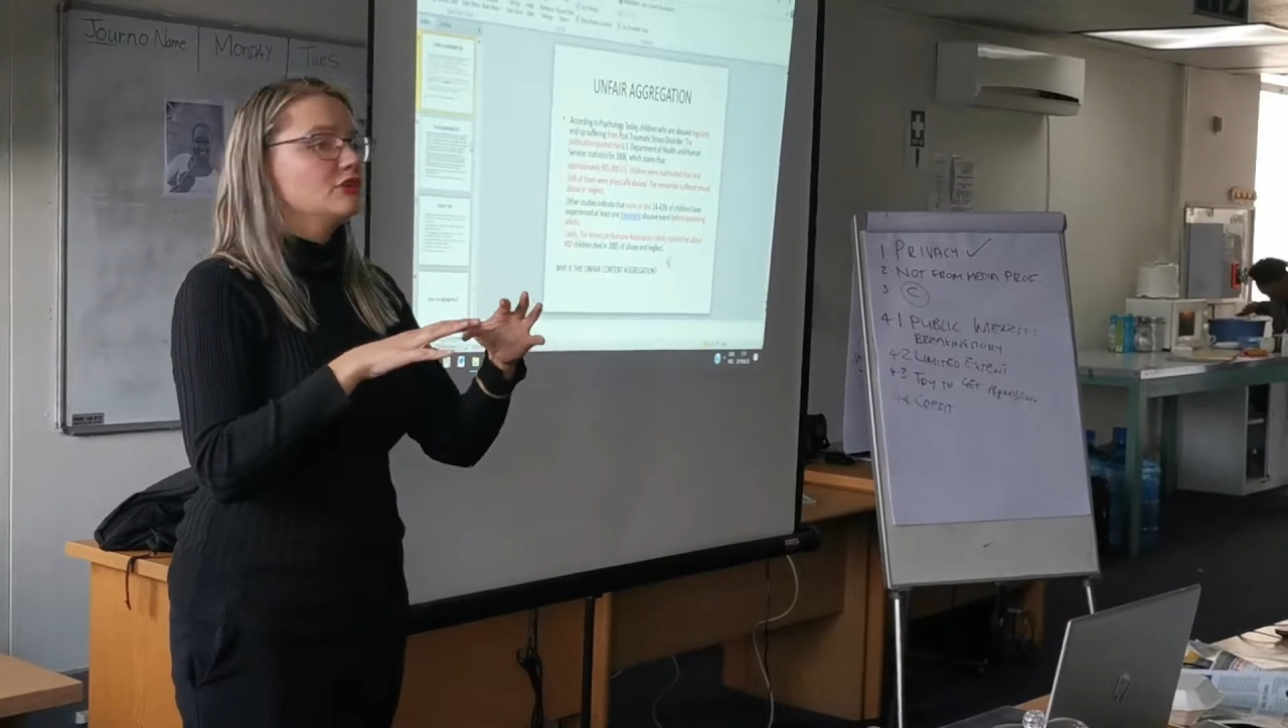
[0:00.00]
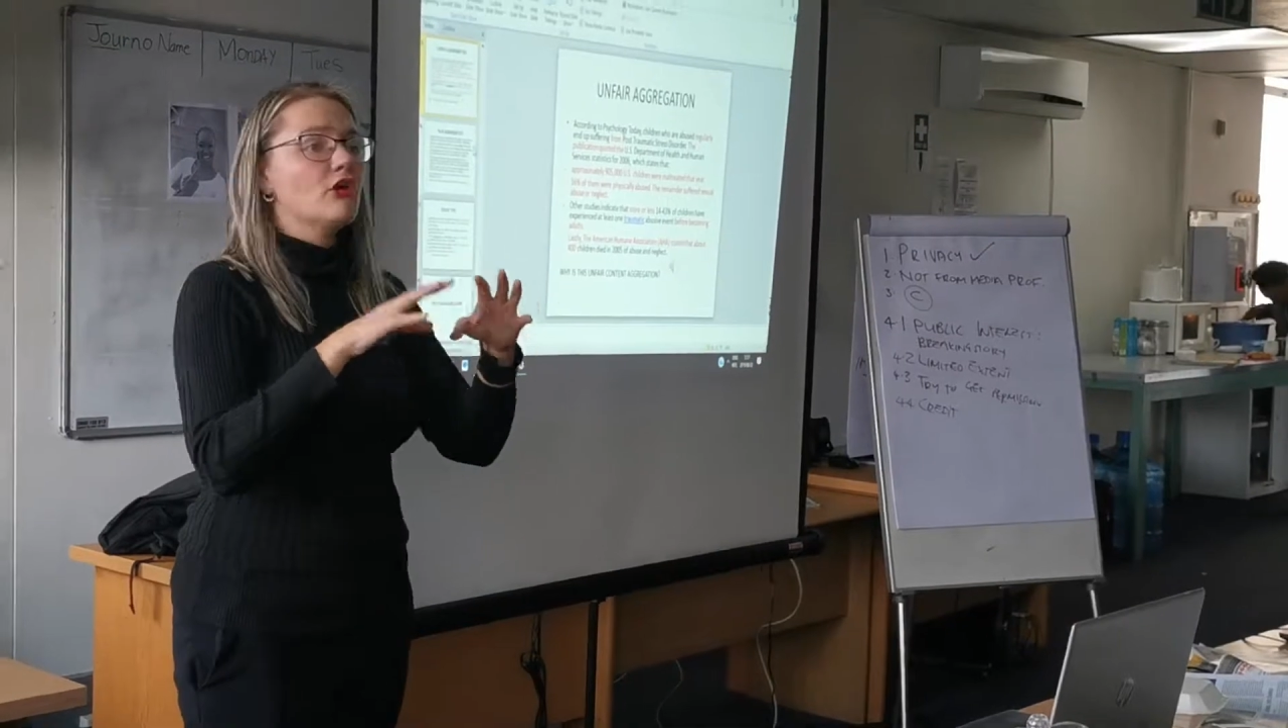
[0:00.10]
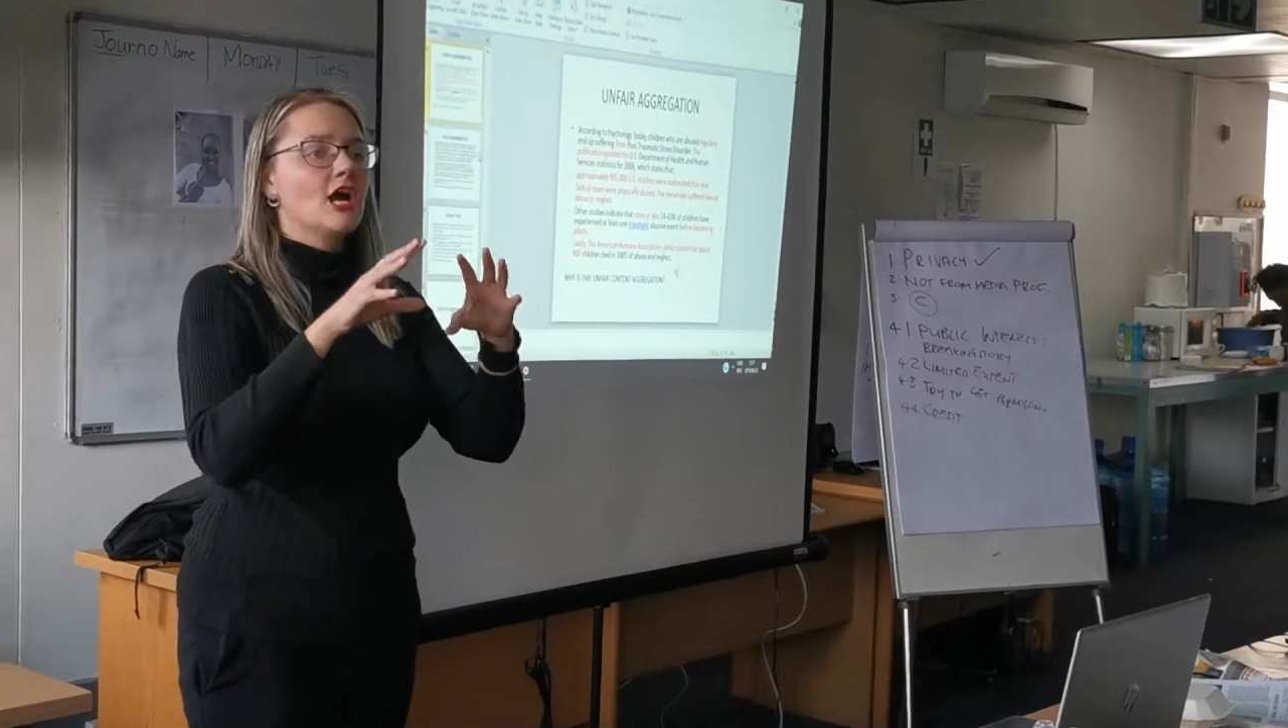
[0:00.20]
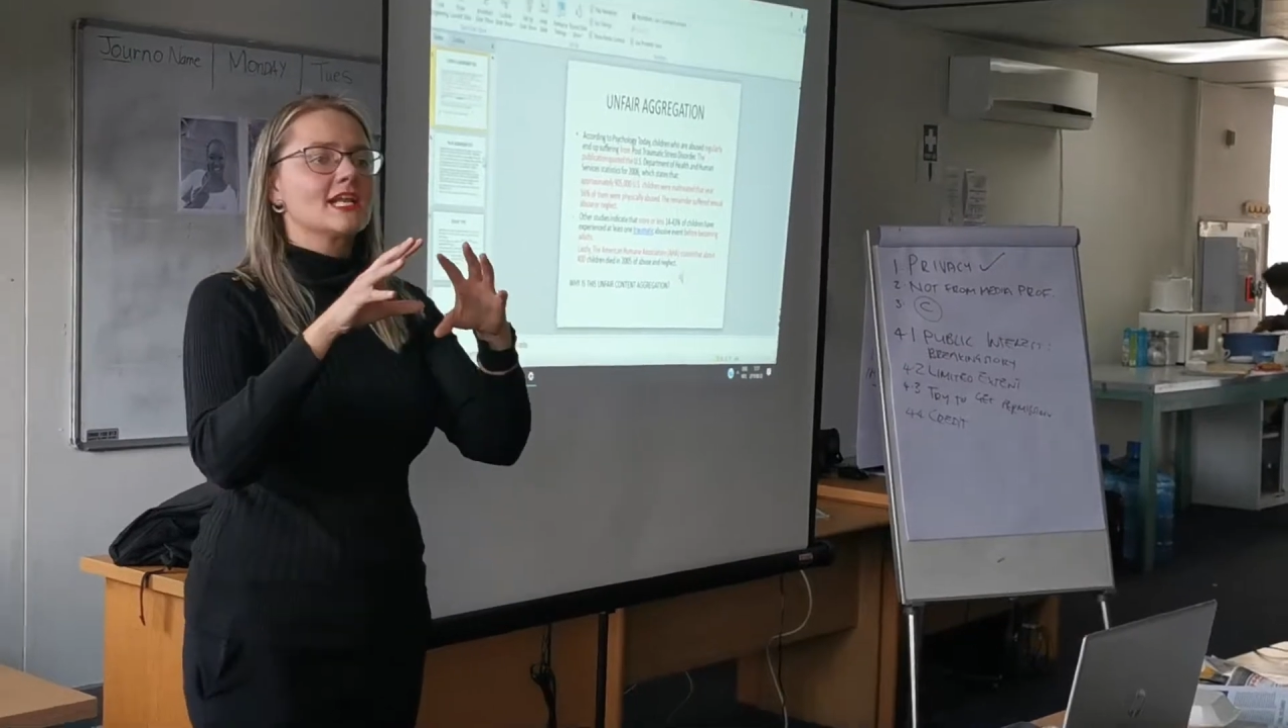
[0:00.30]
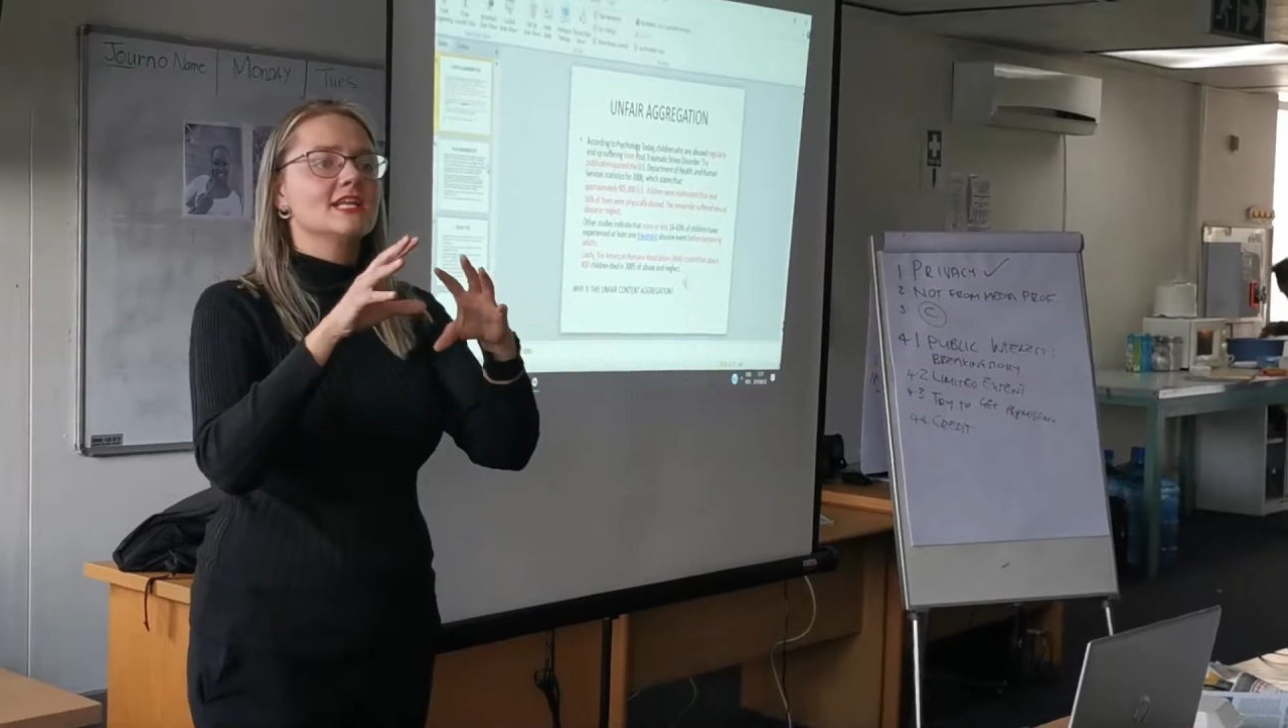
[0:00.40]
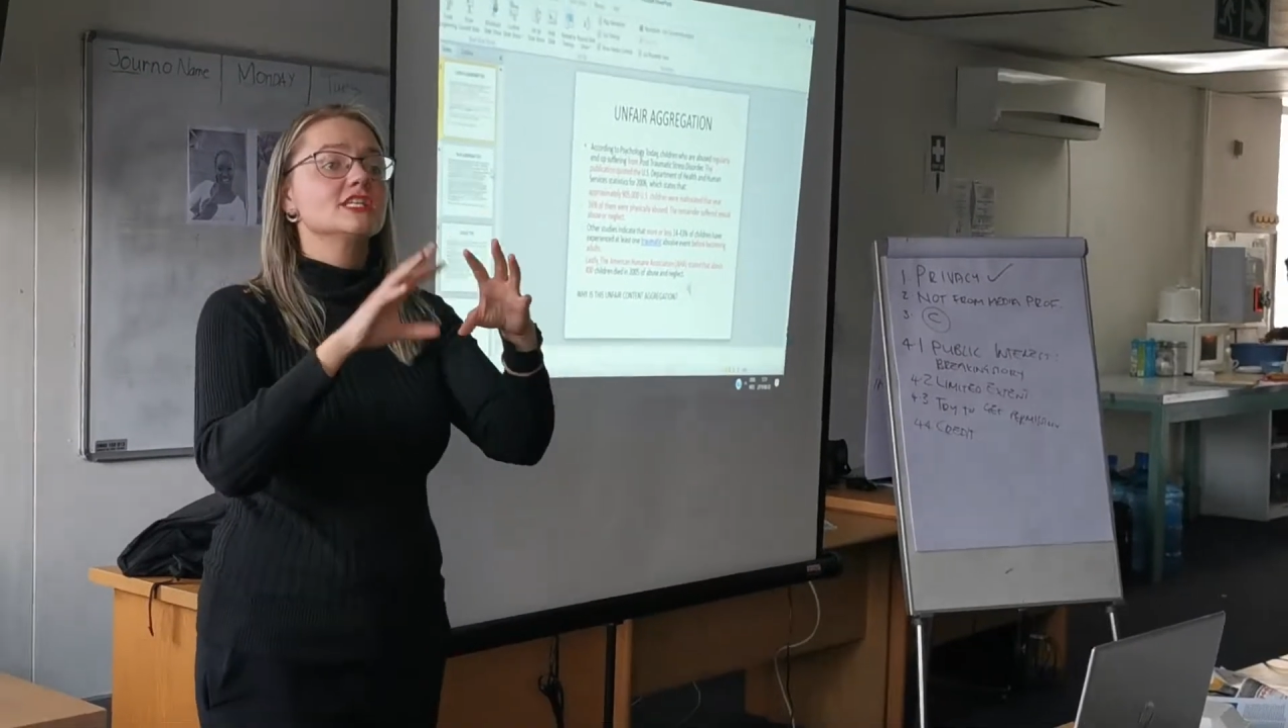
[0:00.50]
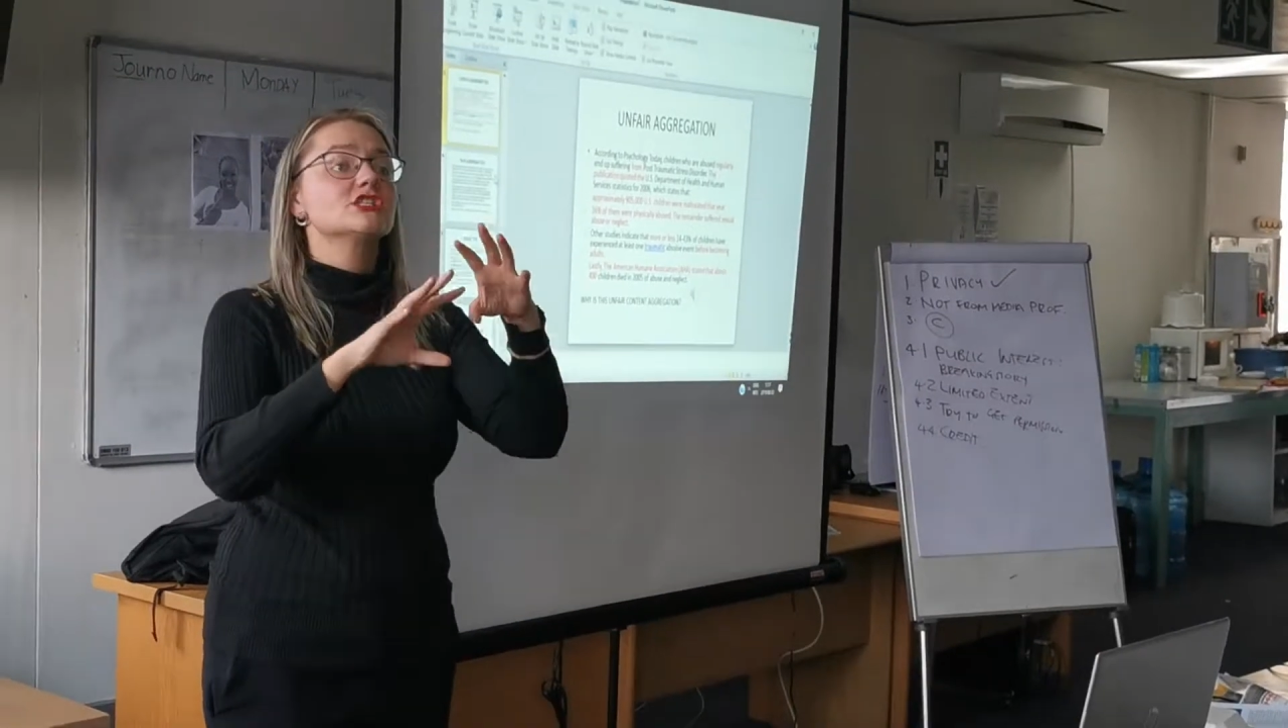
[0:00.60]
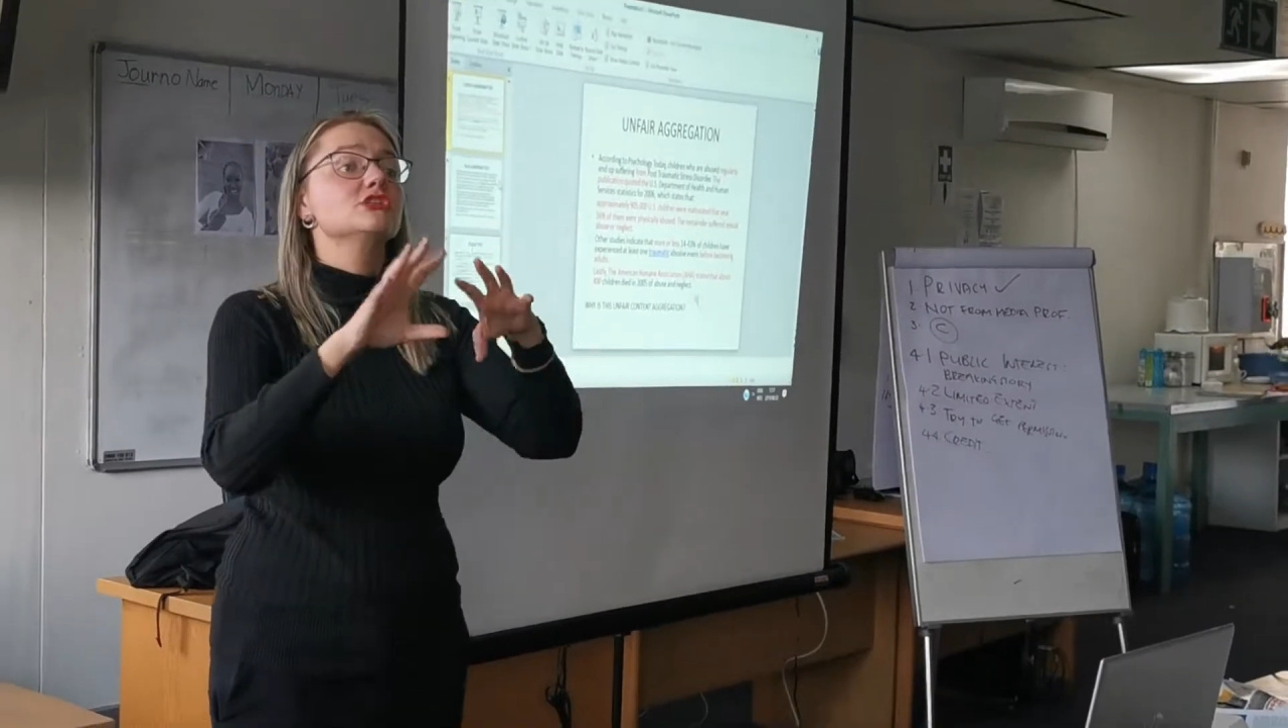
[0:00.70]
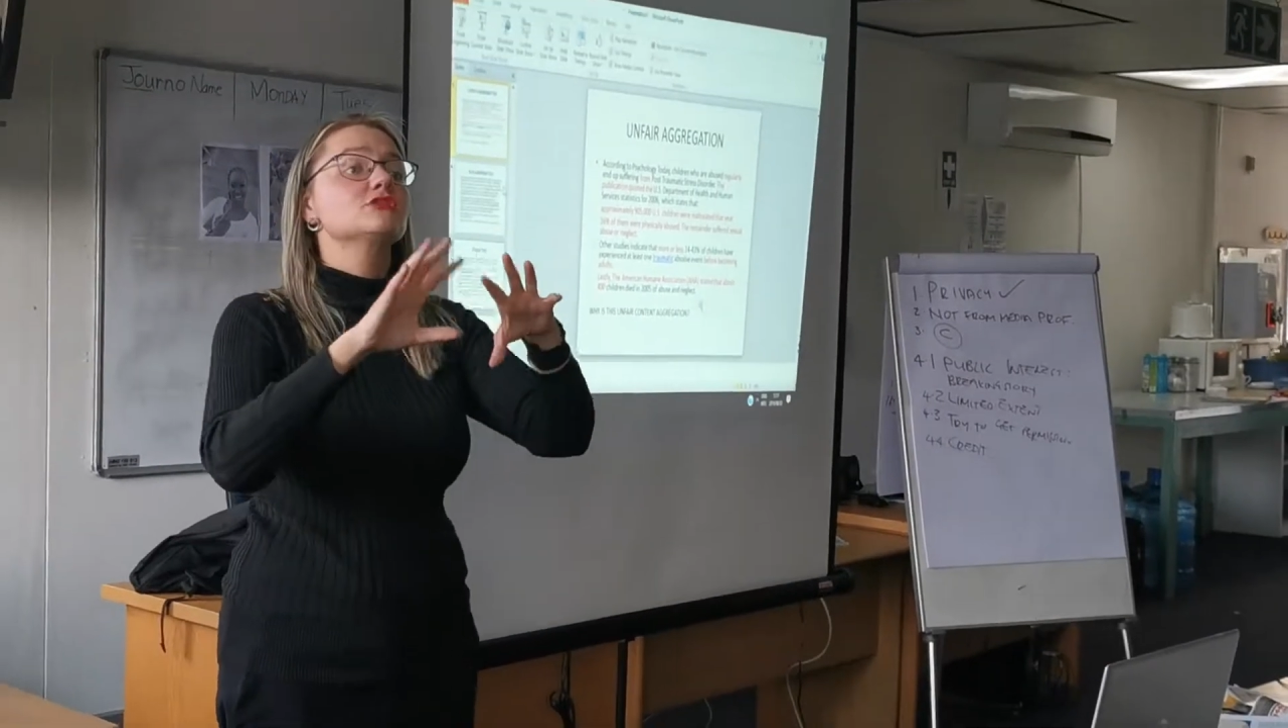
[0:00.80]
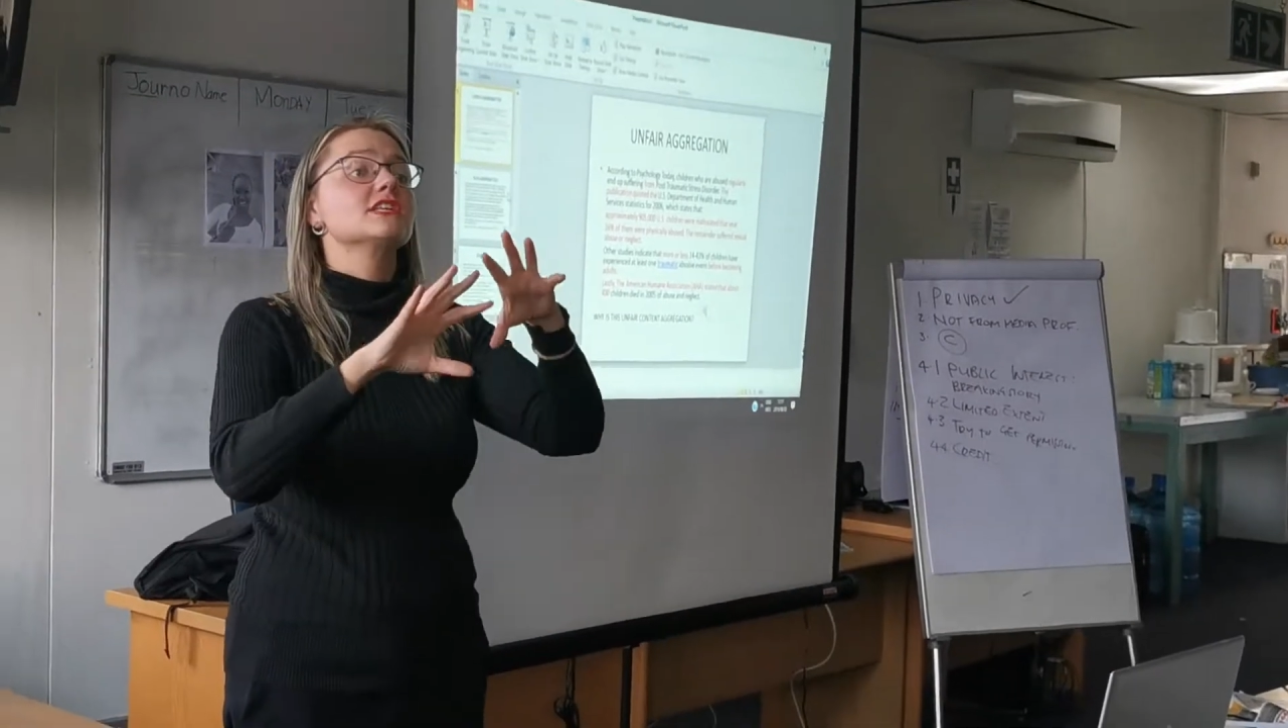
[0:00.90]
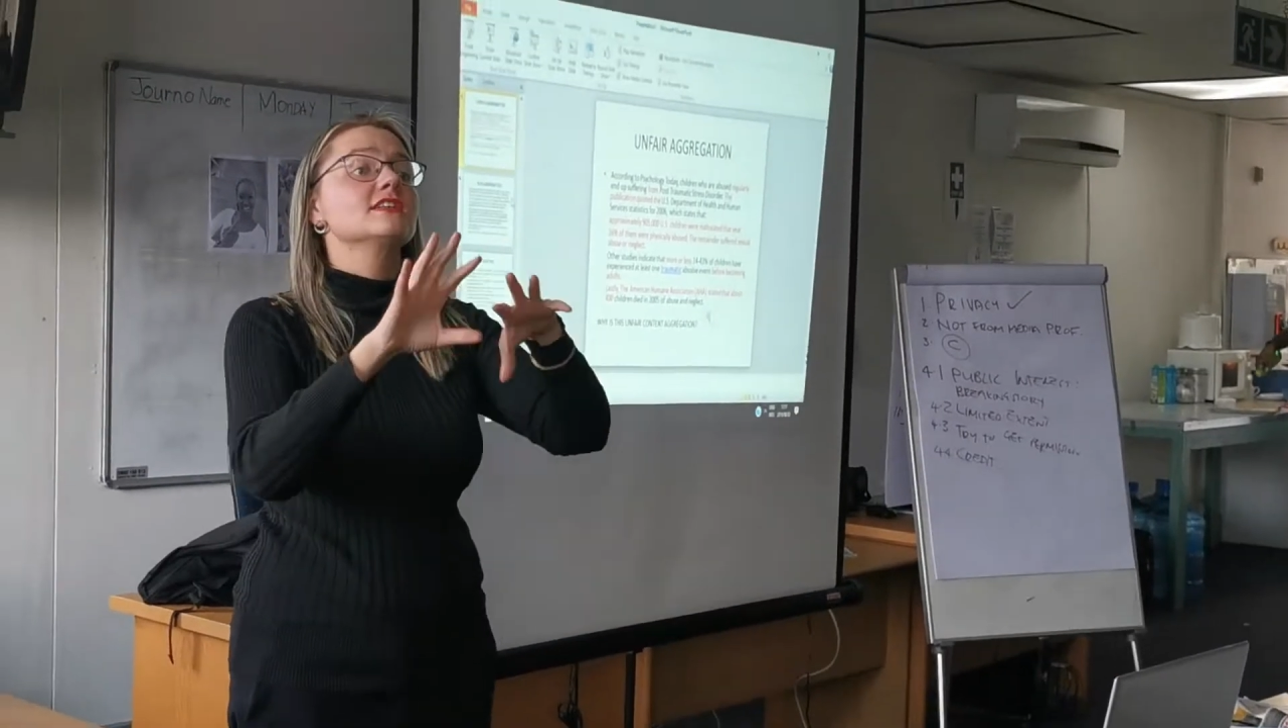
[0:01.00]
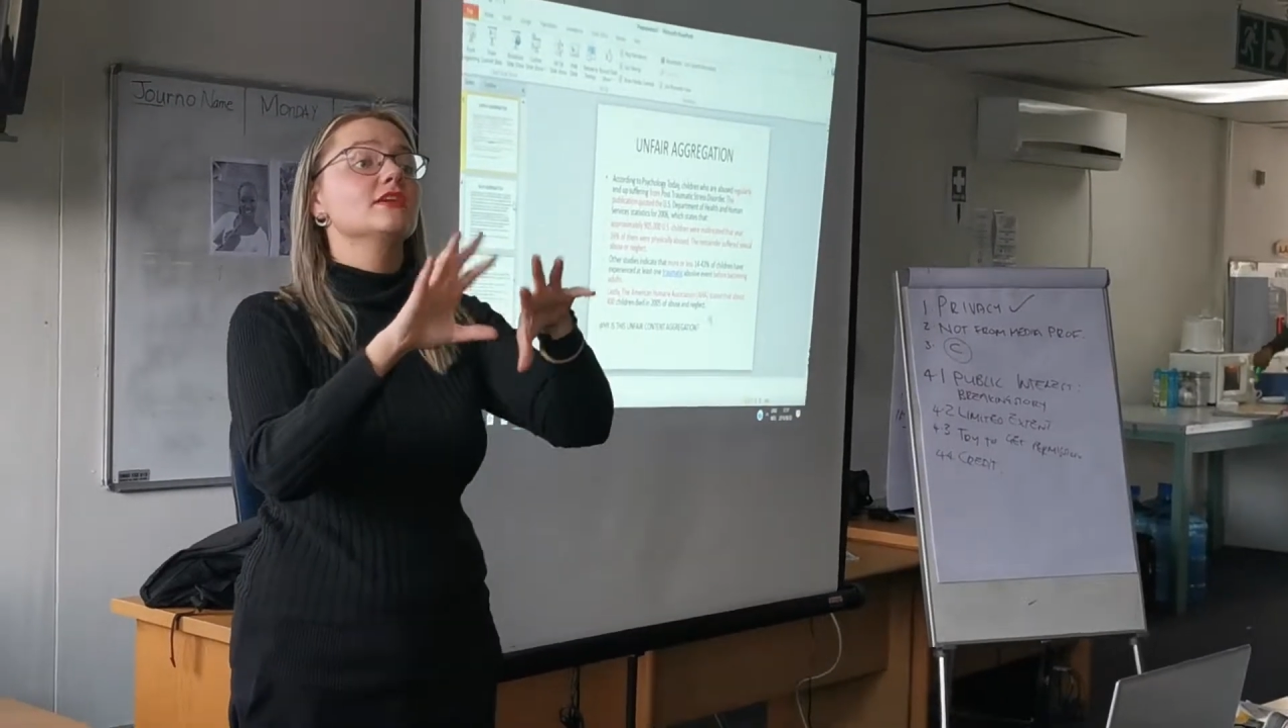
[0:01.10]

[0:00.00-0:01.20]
you are at least using